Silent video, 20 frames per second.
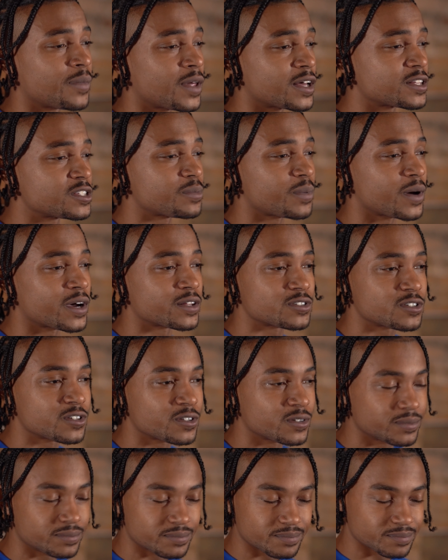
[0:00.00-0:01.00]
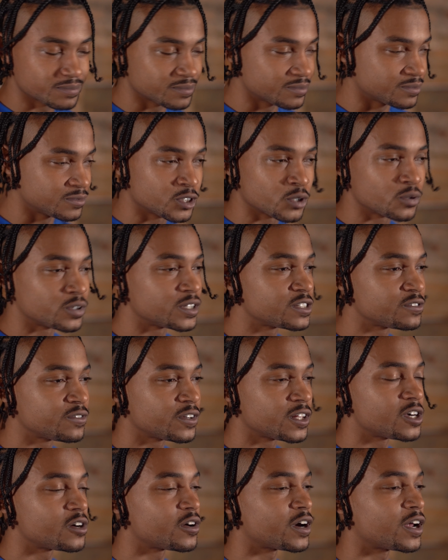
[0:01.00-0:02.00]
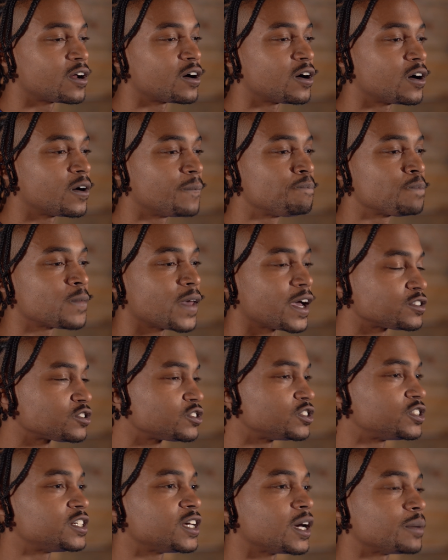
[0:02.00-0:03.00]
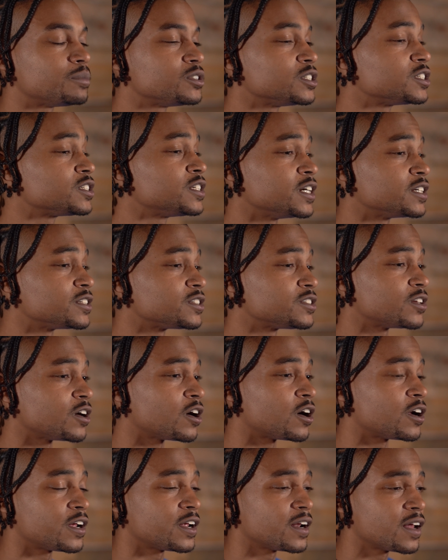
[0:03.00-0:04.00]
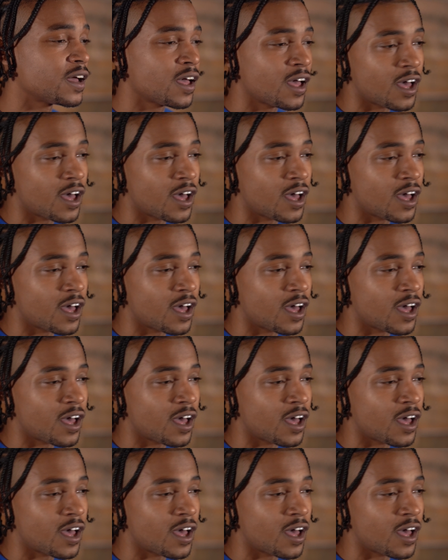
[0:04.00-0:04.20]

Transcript: I'm not sponsored doing this video at all. As you can see, I'm just getting started.